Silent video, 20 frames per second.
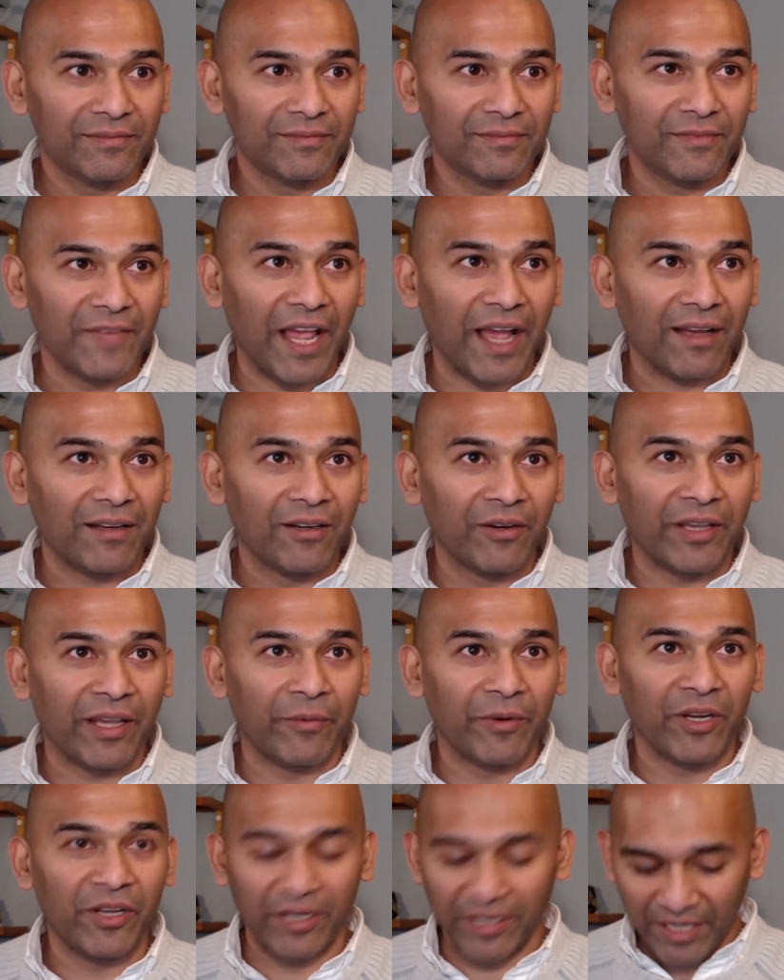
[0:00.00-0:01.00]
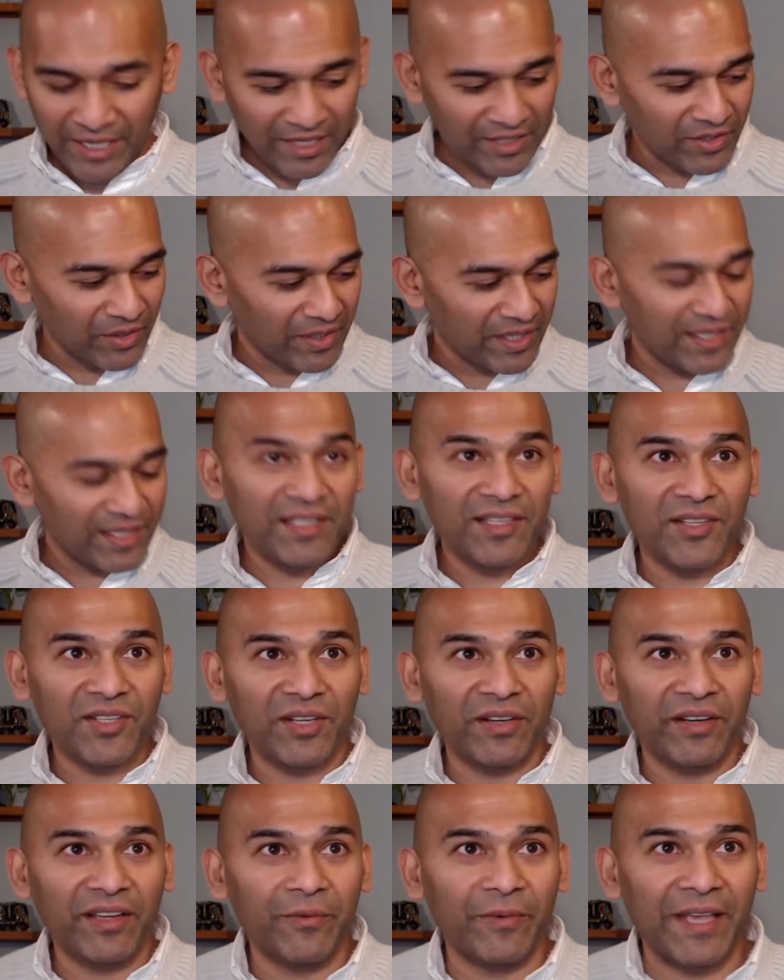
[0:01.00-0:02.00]
Yeah, okay, we're good. So this is the
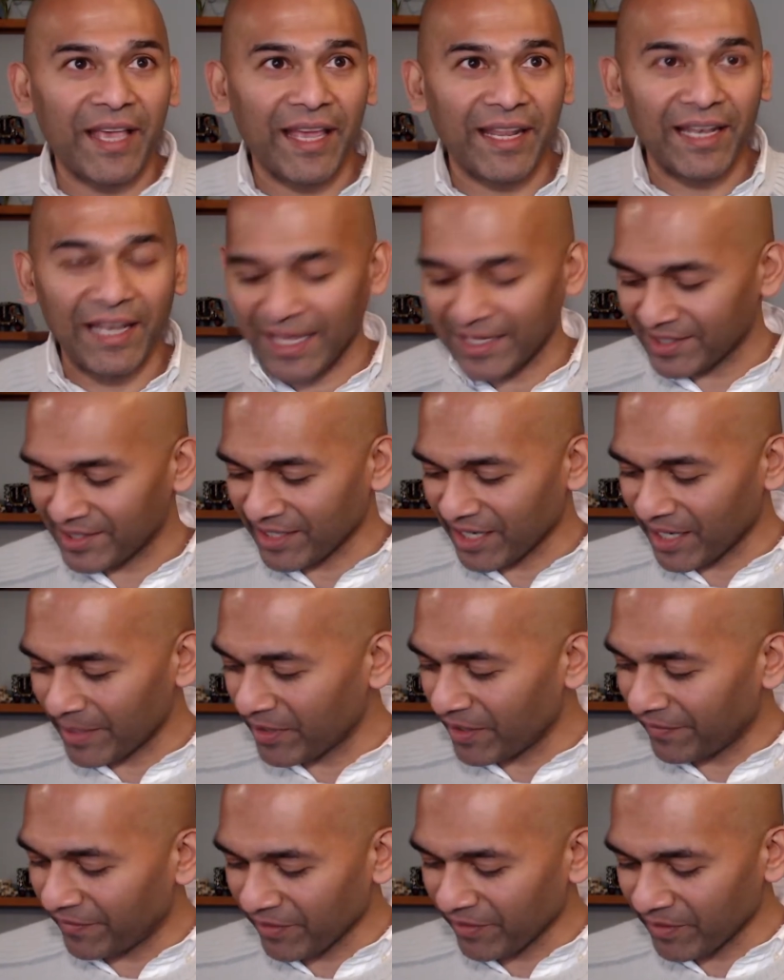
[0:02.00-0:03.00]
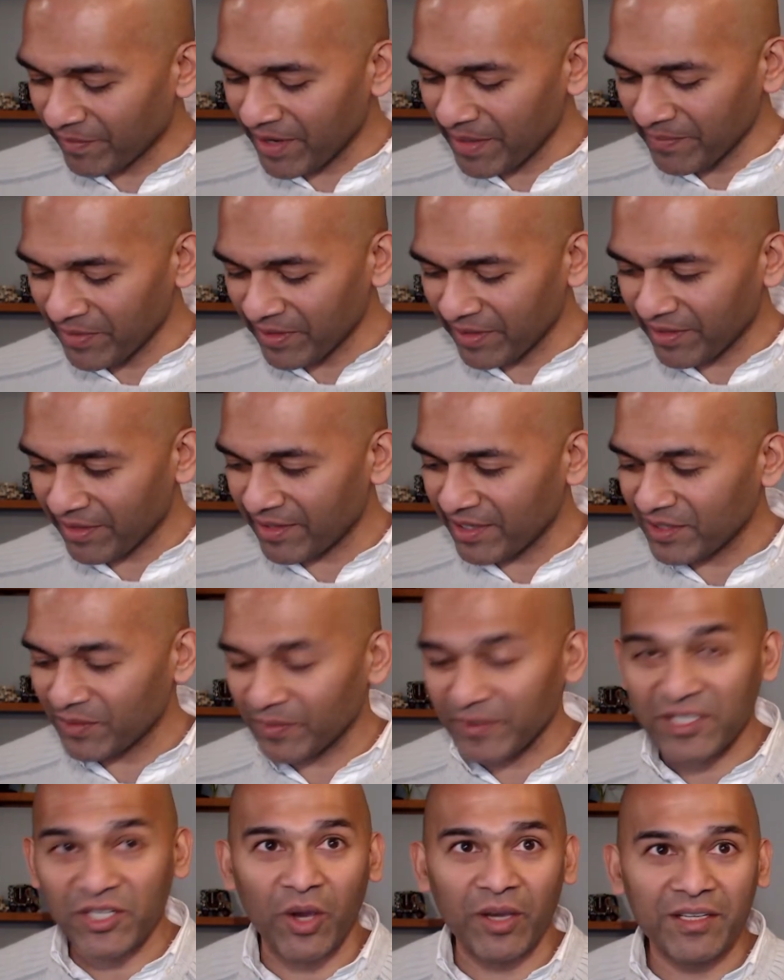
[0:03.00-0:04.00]
circuit we had last time. And if you remember the things
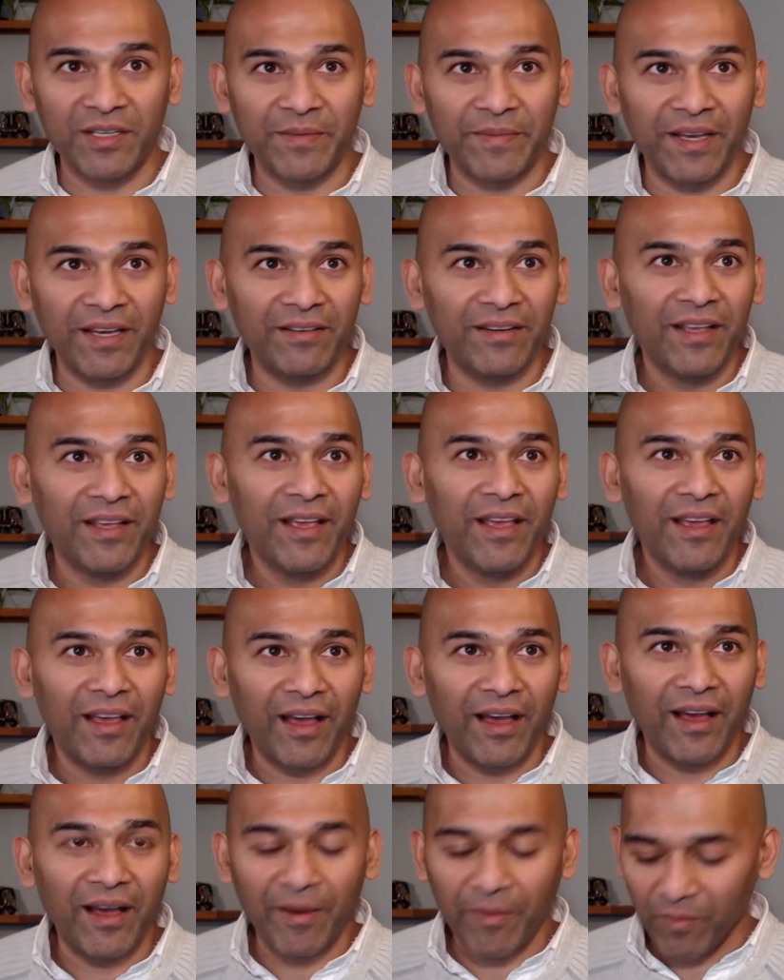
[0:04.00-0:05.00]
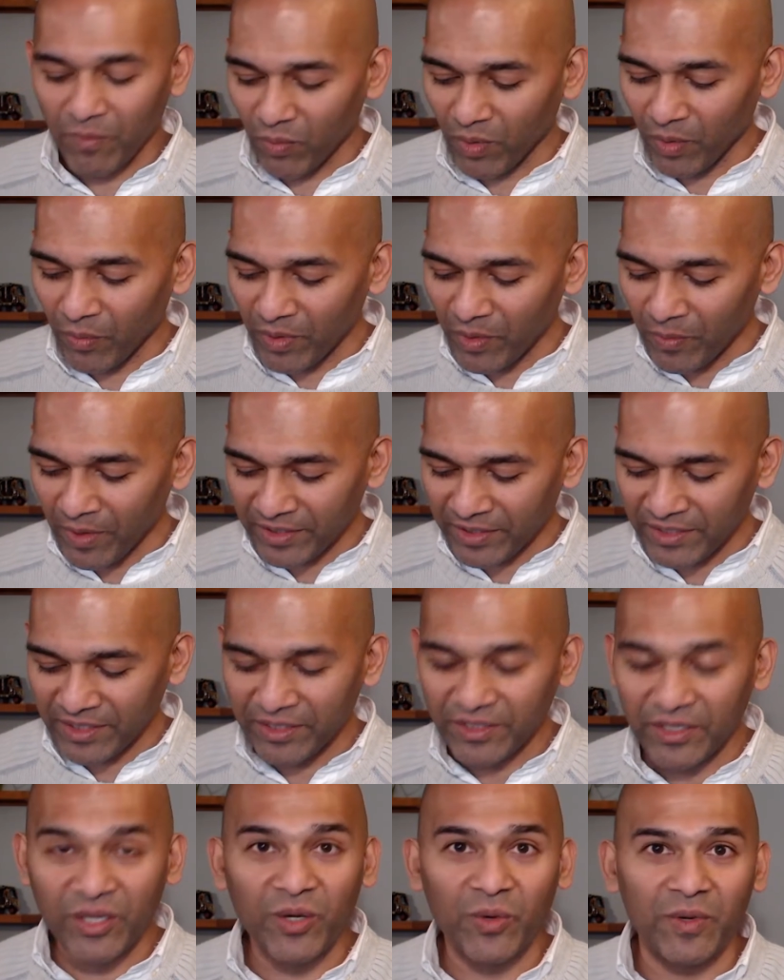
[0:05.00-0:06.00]
we talked about, what we wanted to
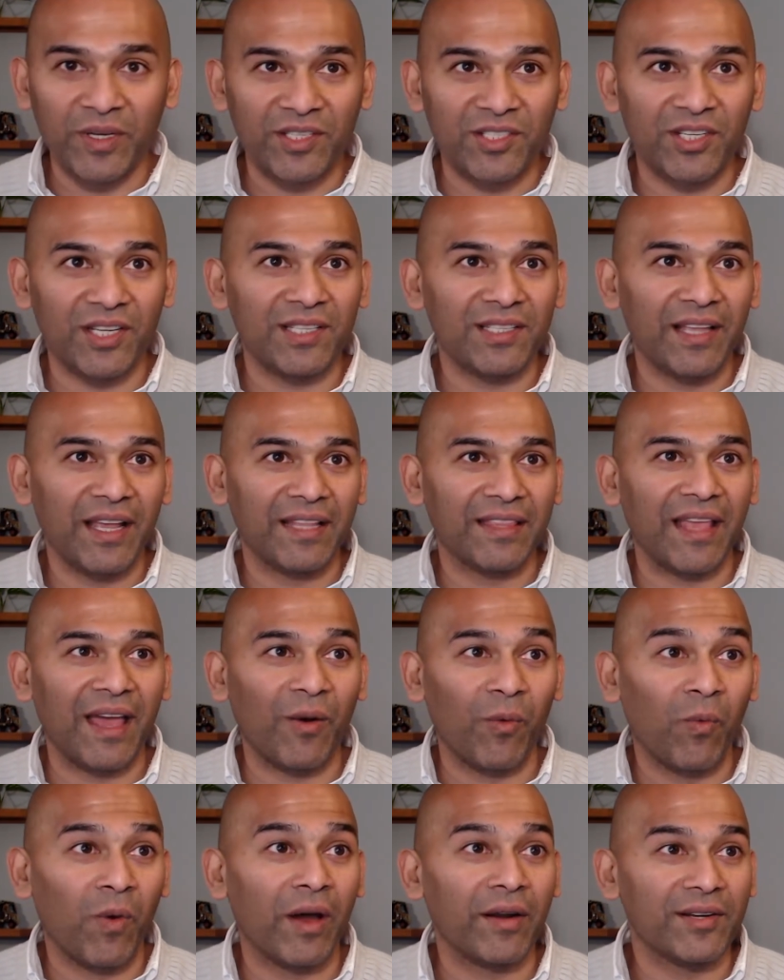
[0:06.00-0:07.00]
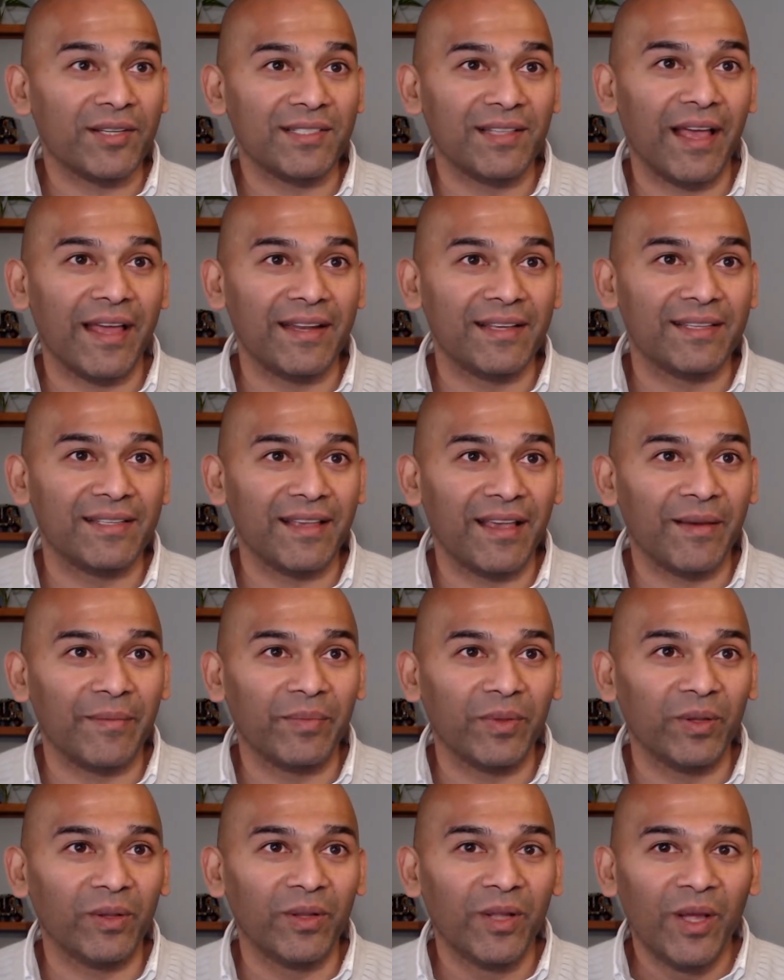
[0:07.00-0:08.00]
do was just like that water slide
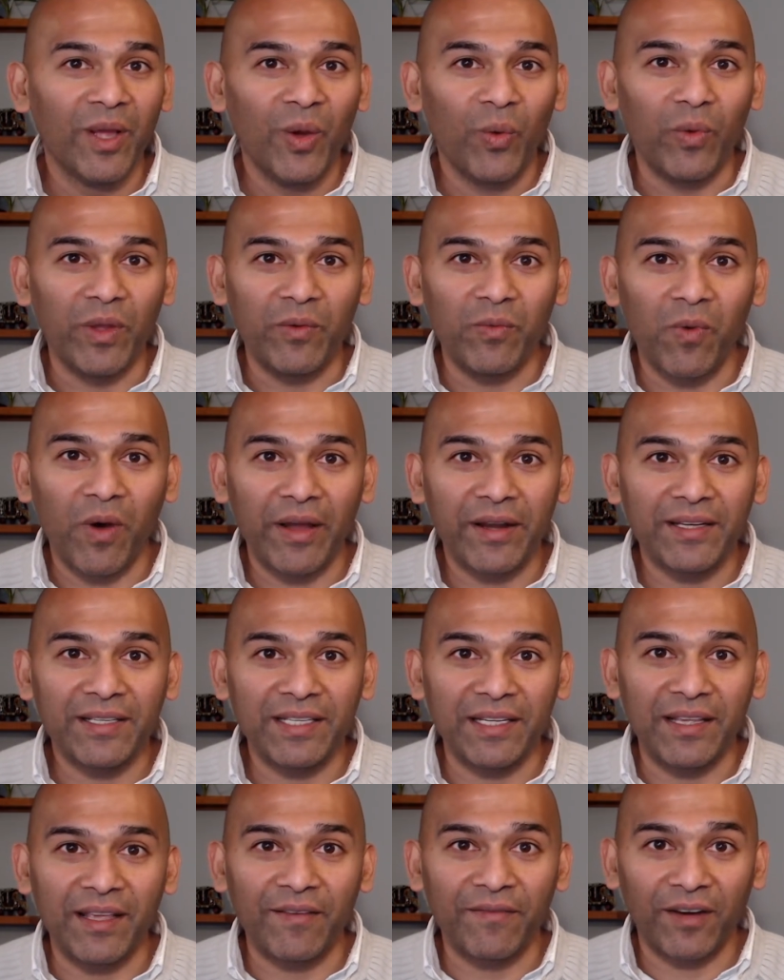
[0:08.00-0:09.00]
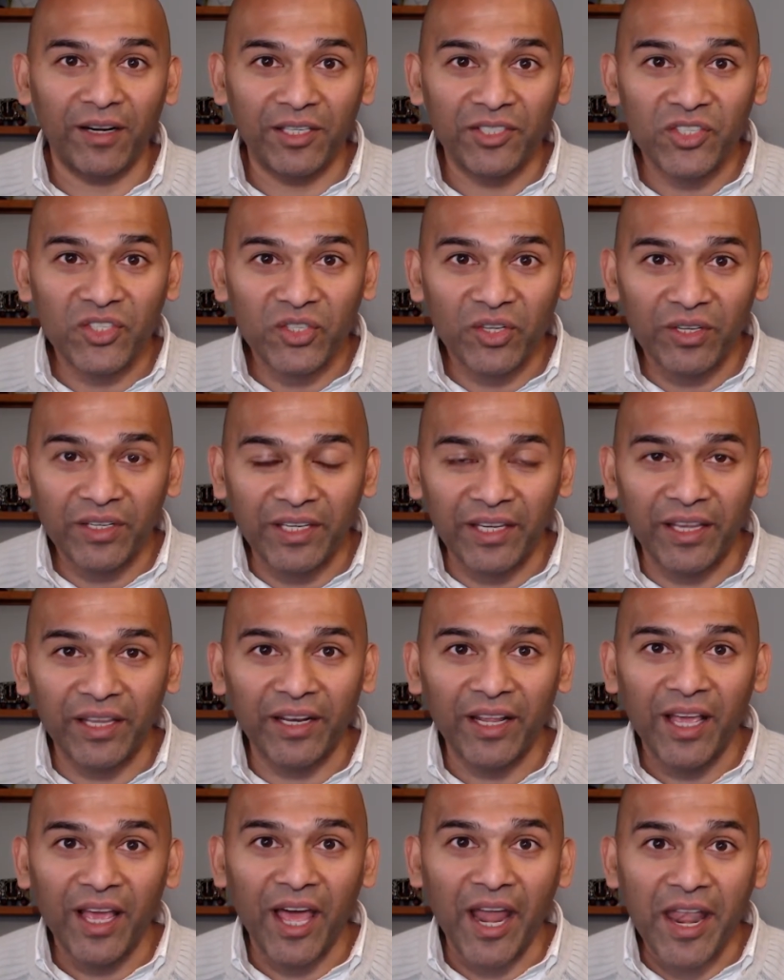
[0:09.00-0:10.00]
example, we wanted to give our
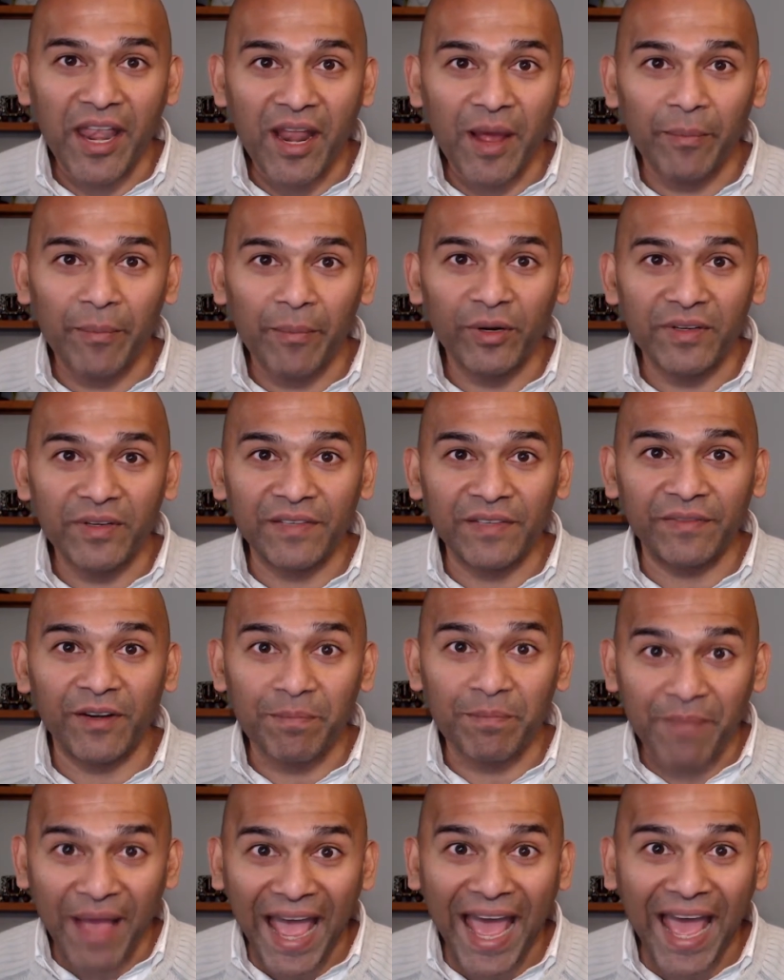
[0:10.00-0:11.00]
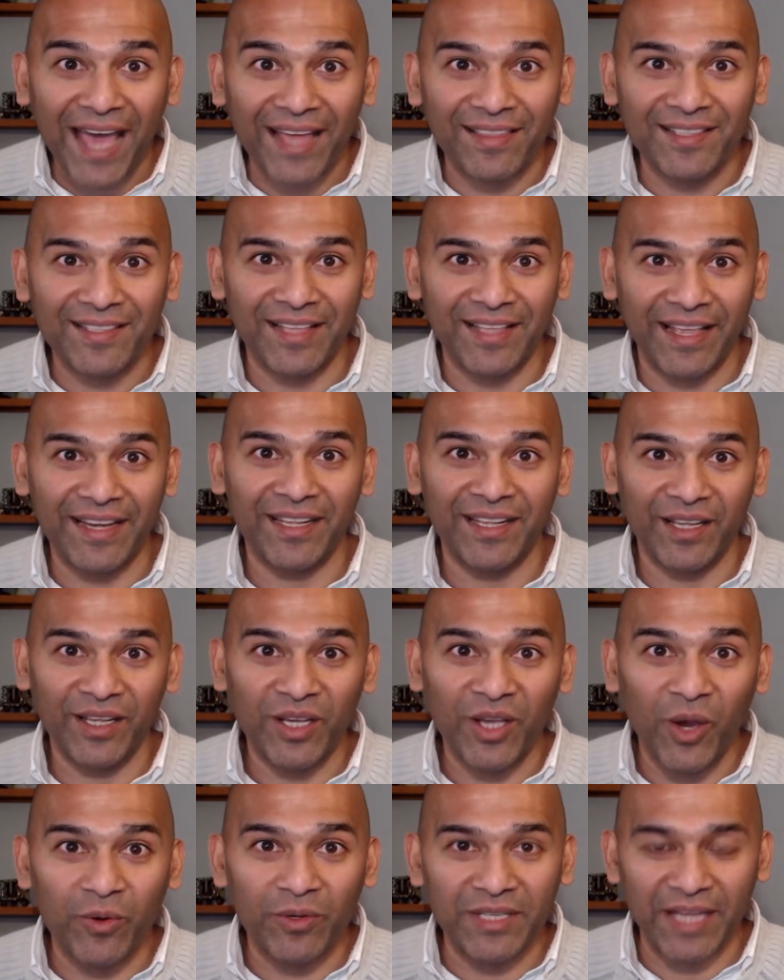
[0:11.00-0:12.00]
circuit a number of different paths that it can
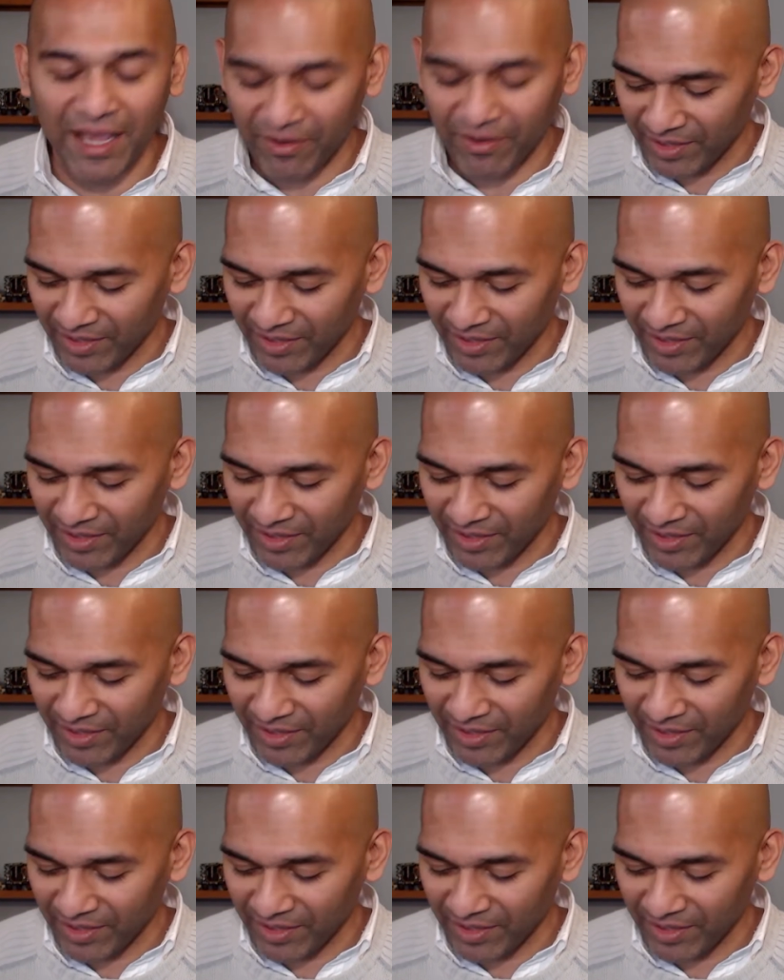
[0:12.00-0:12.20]
go down.